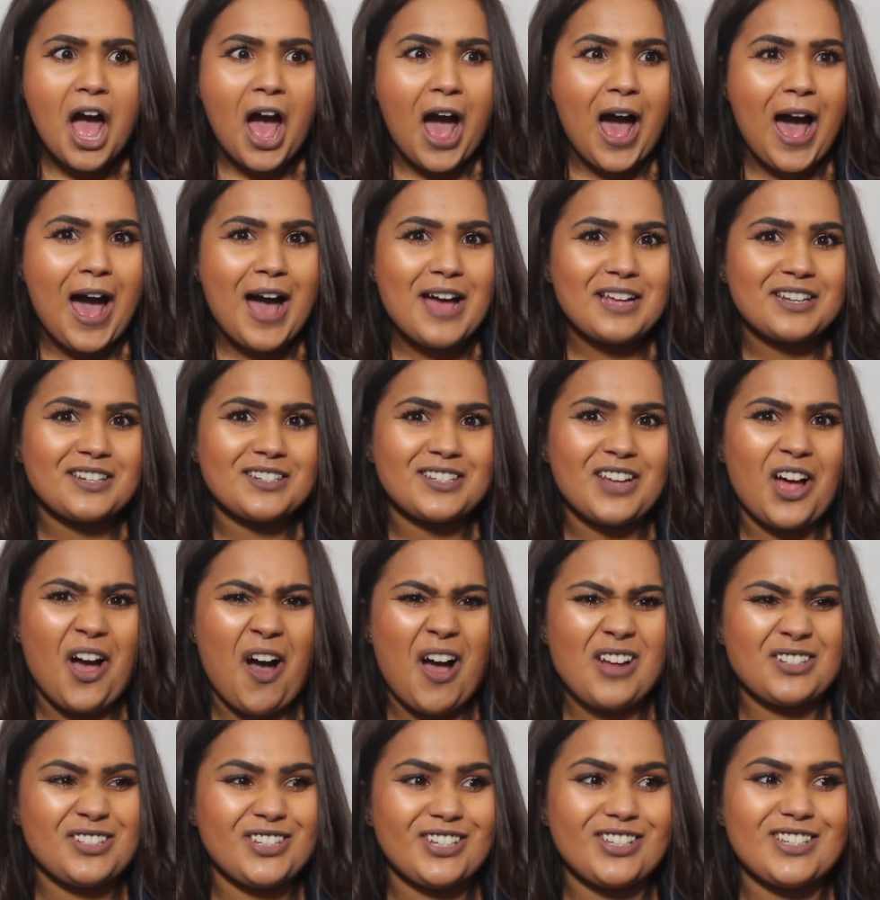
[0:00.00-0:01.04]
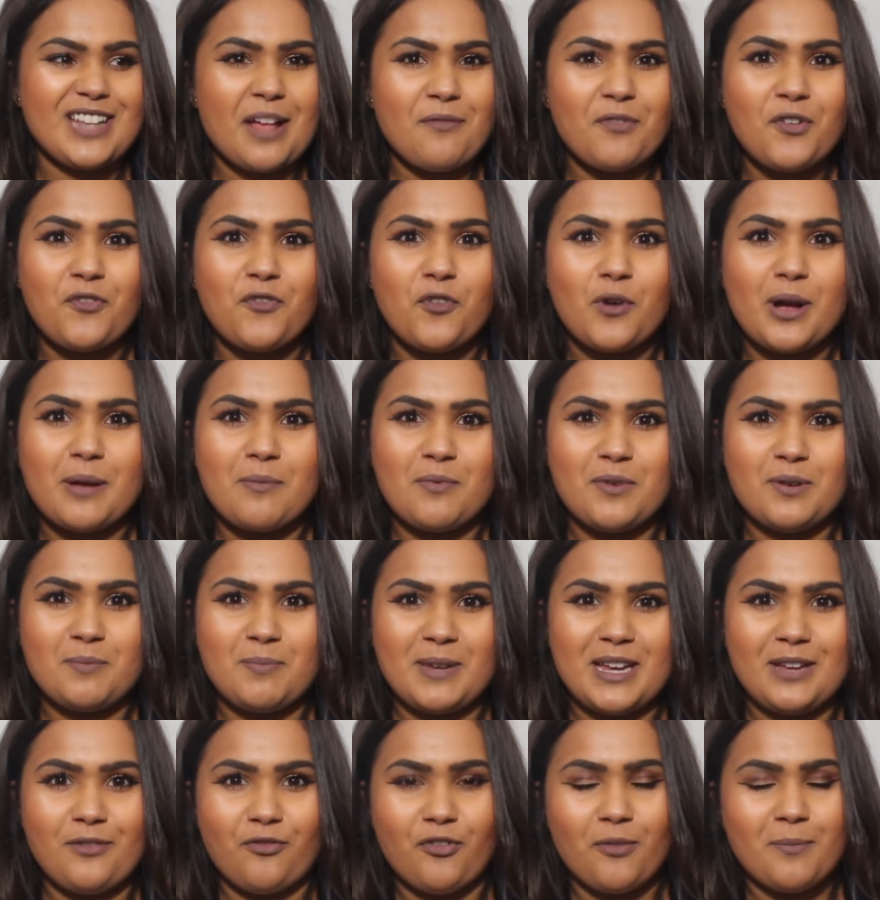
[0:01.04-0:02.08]
and I just never thought it would
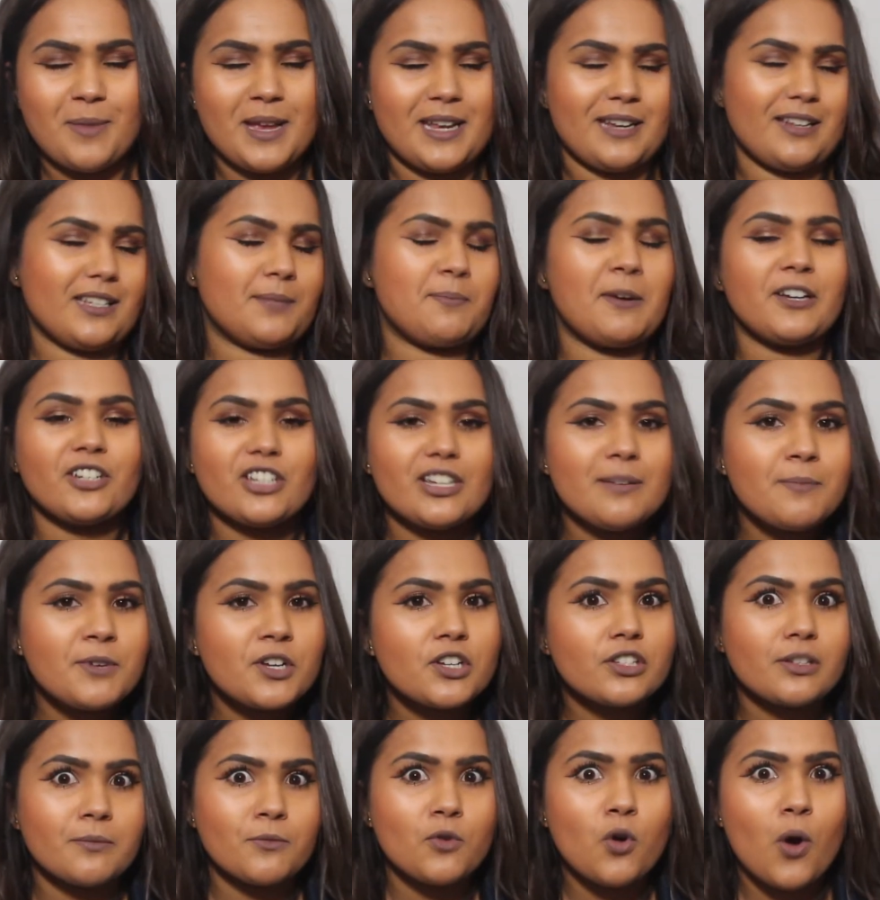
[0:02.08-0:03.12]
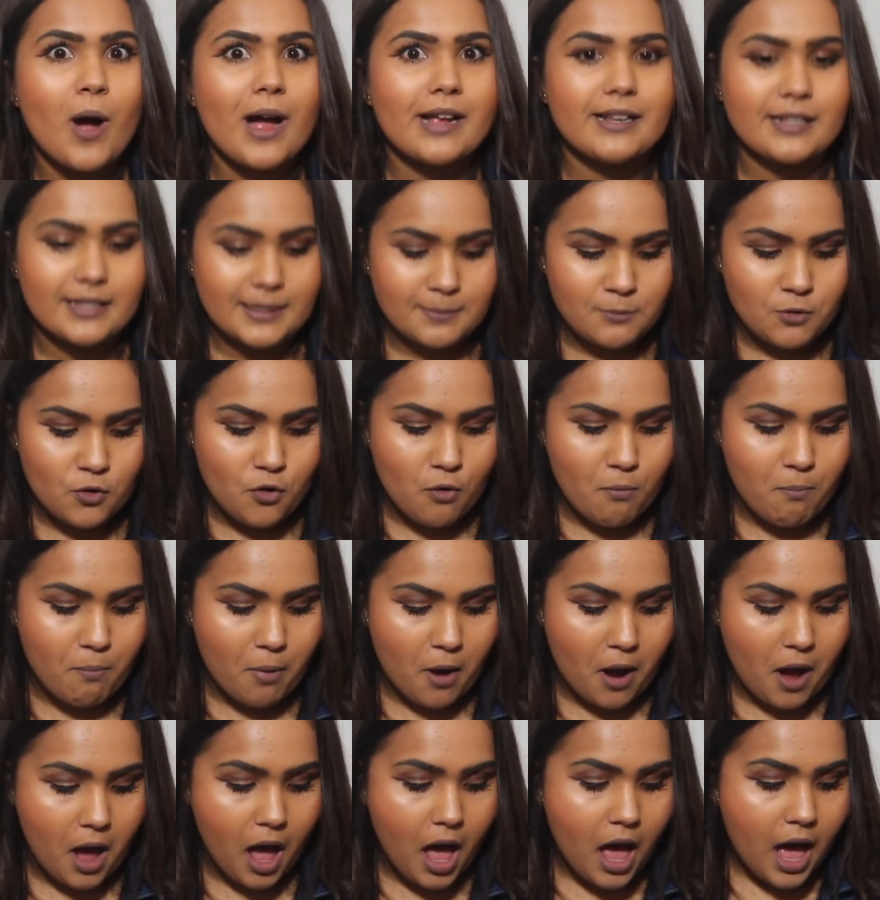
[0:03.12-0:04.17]
be for me, and especially because I'm quite small,
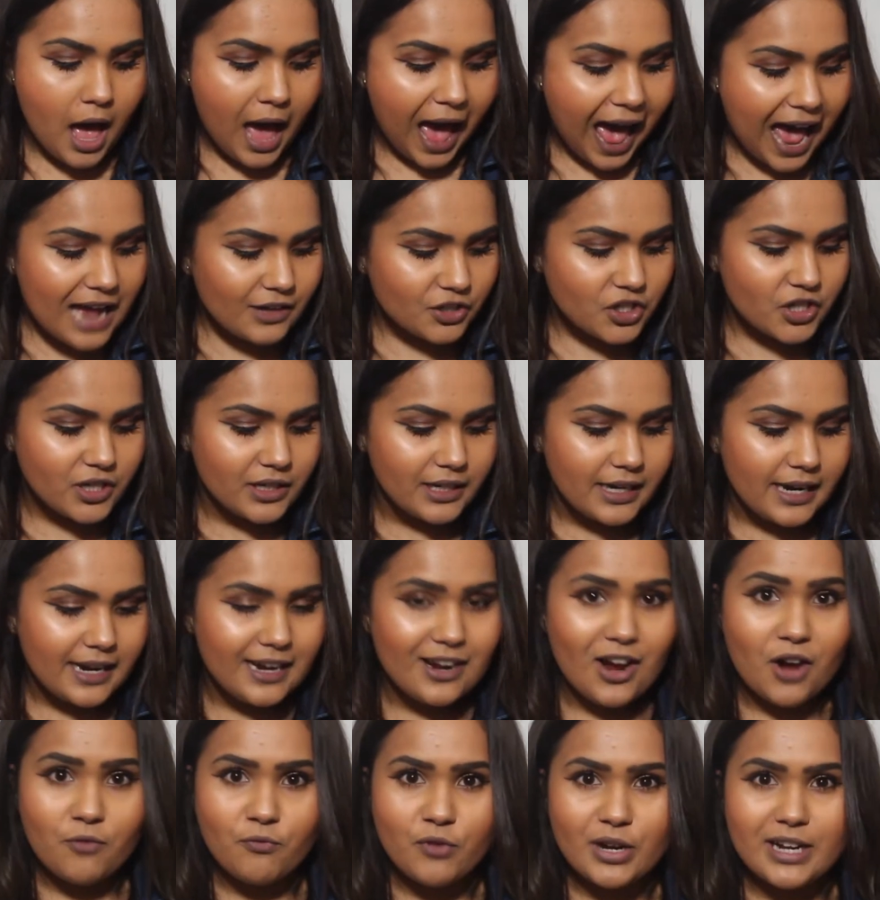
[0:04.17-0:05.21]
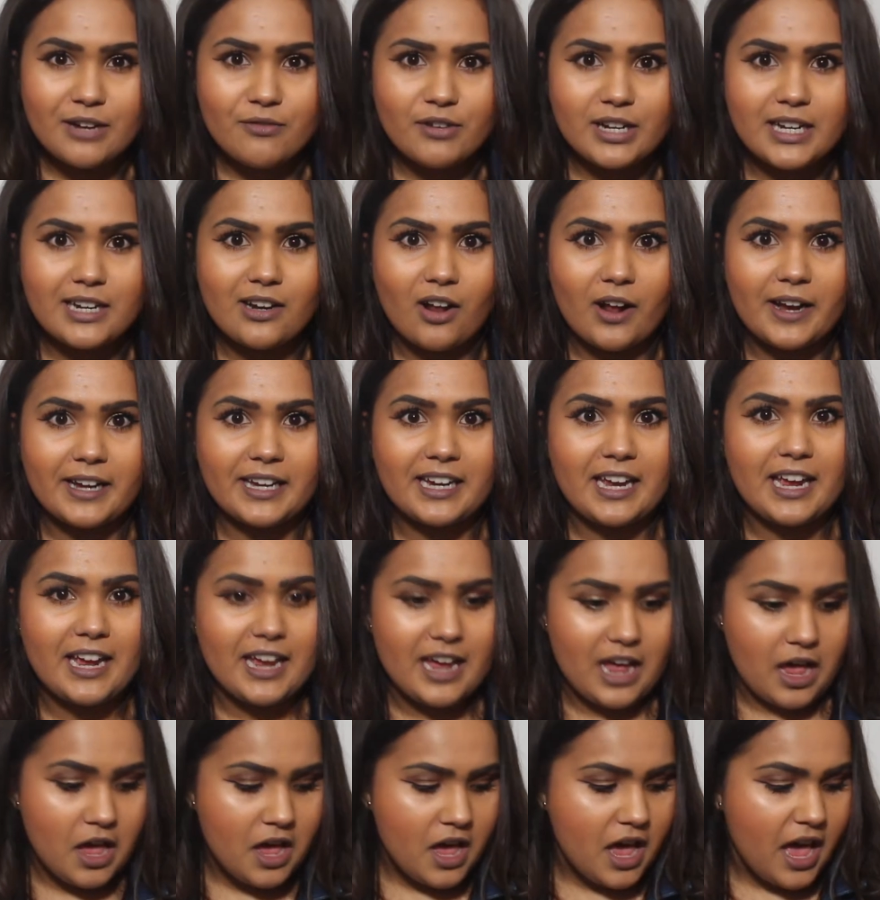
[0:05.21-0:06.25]
but actually I really like
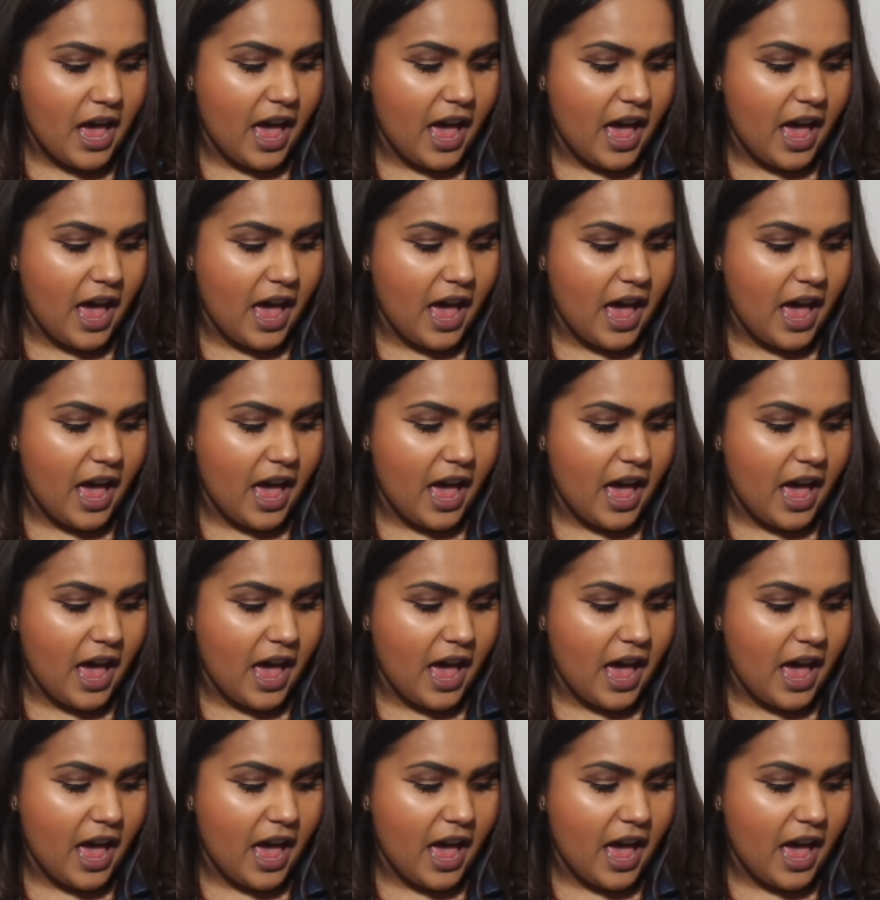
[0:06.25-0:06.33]
it.